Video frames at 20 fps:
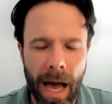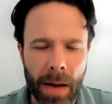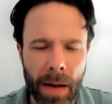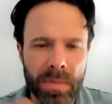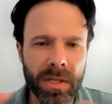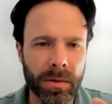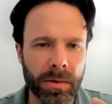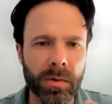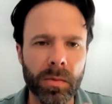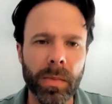
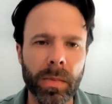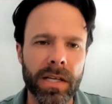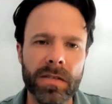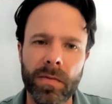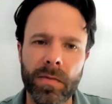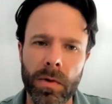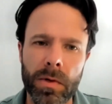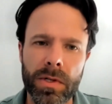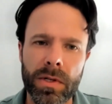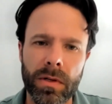absolute
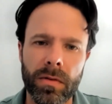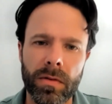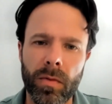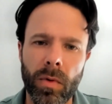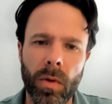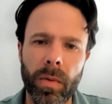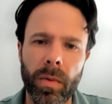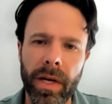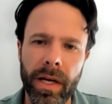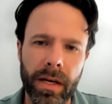best version of
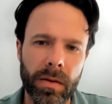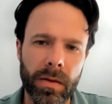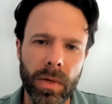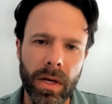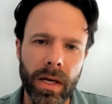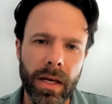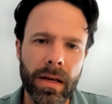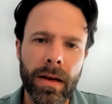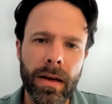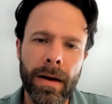what we can
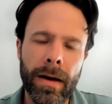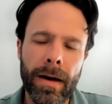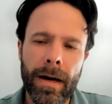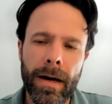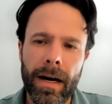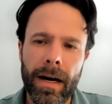be.